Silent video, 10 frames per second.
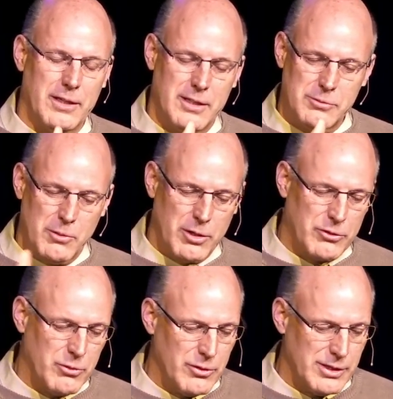as we
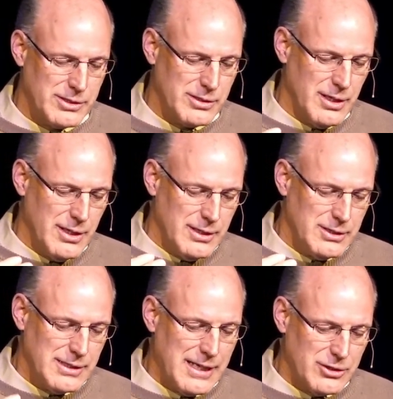worked through this,
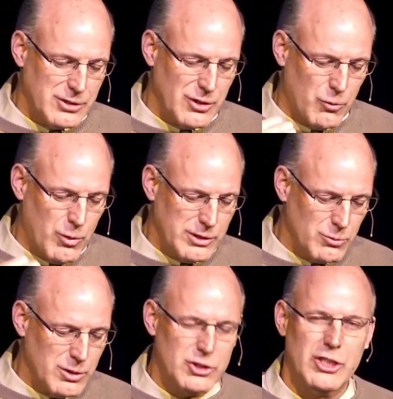just ask yourself,
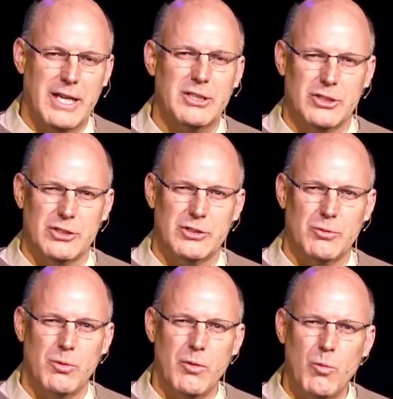what changes?
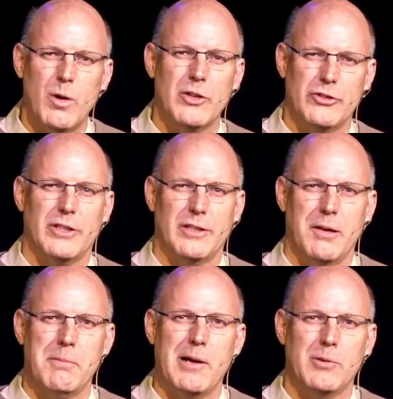What was it
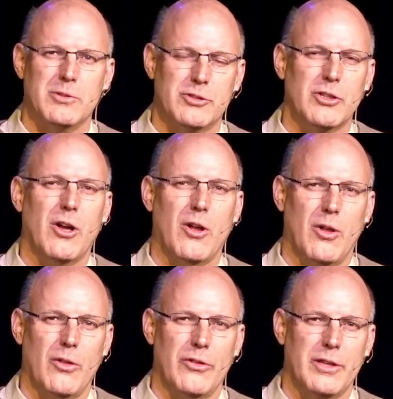about
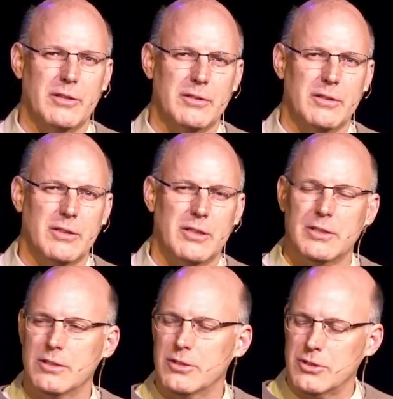Saul that
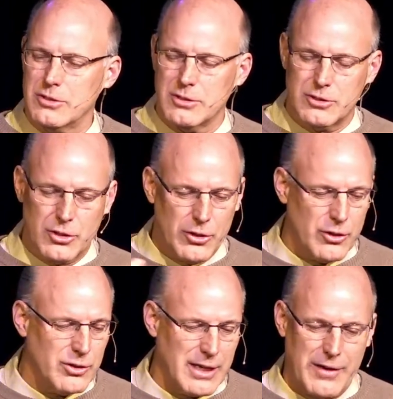
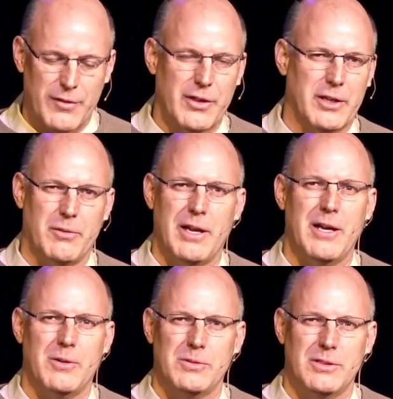turned everything
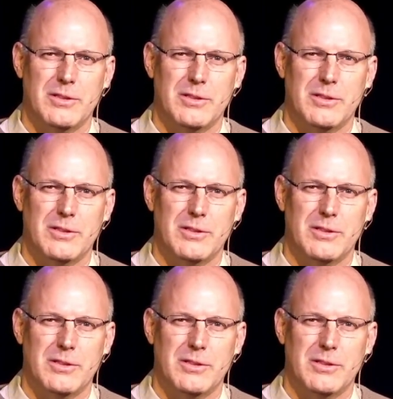around?